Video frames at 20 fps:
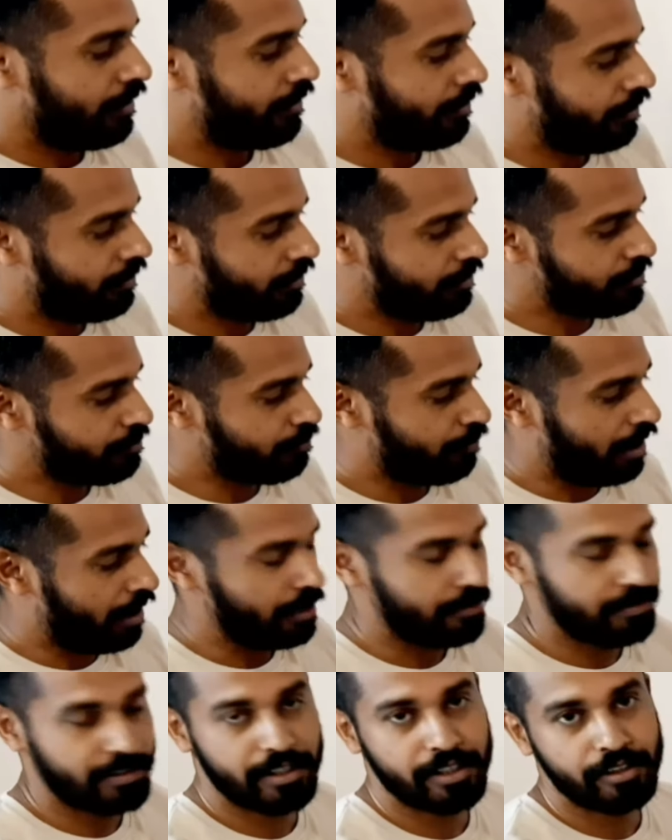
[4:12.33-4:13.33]
this part
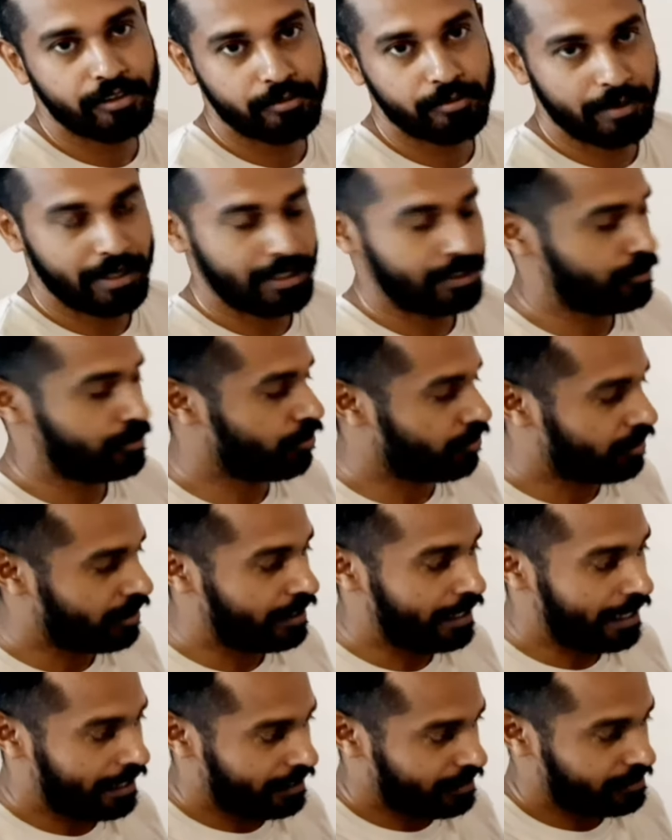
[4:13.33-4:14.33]
we need to make, so that
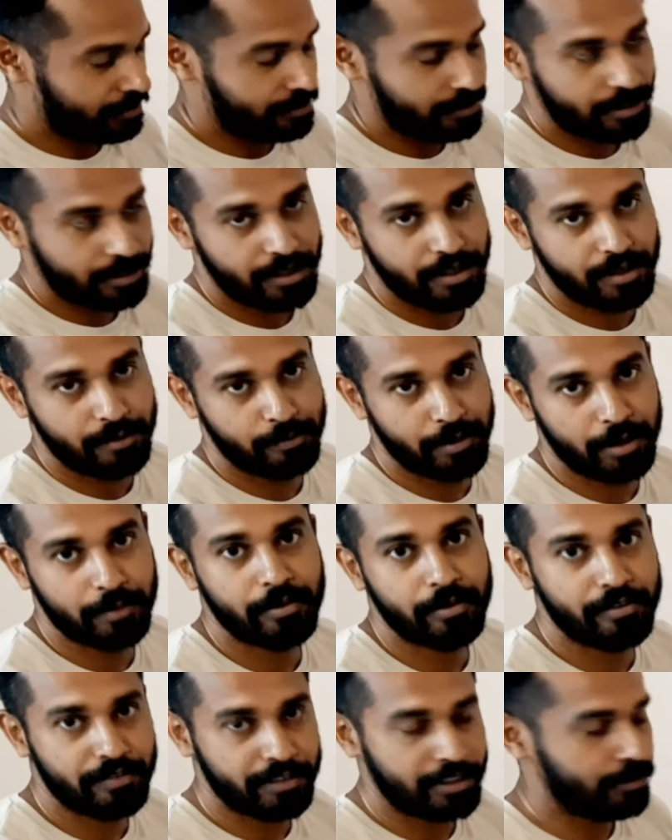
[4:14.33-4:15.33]
extra paper
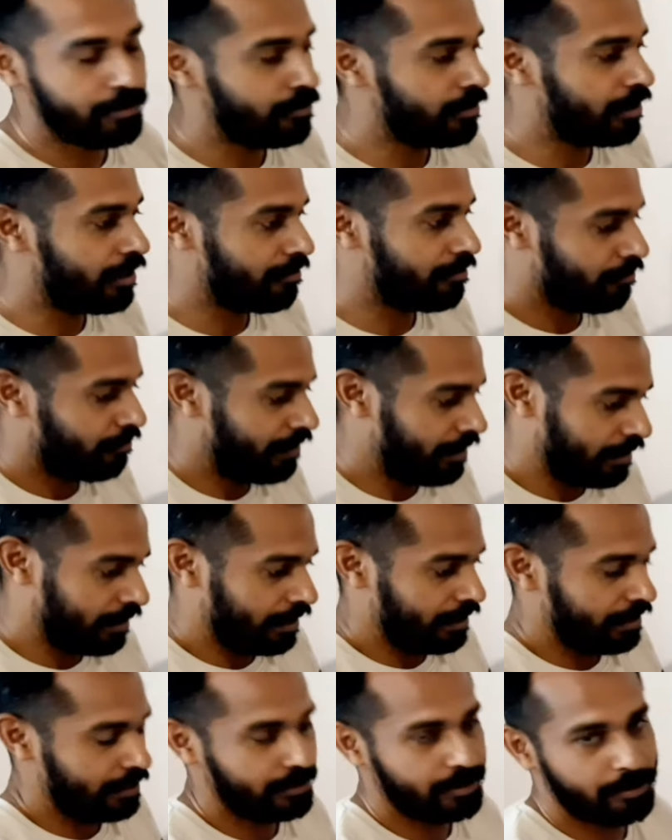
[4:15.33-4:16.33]
we need to left while
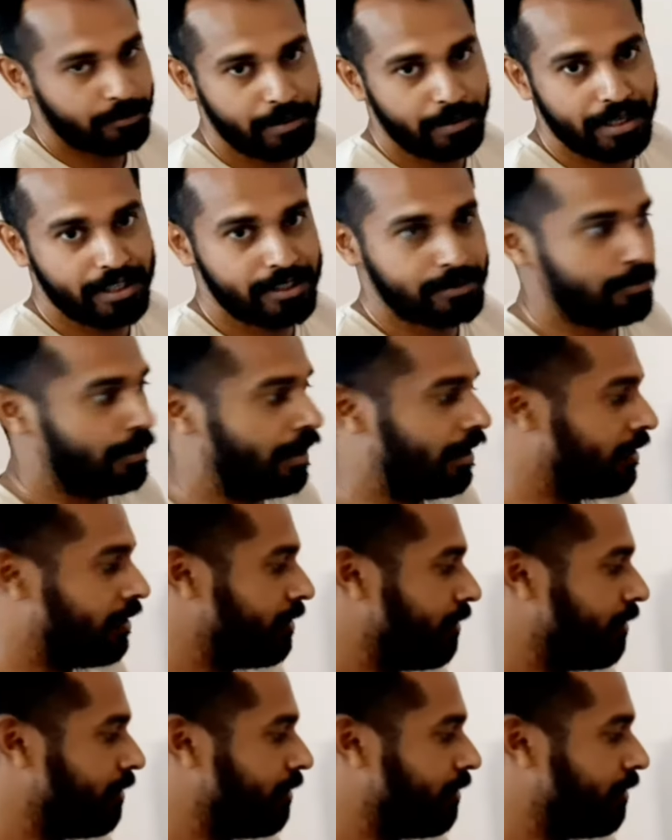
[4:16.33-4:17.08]
cutting the base part.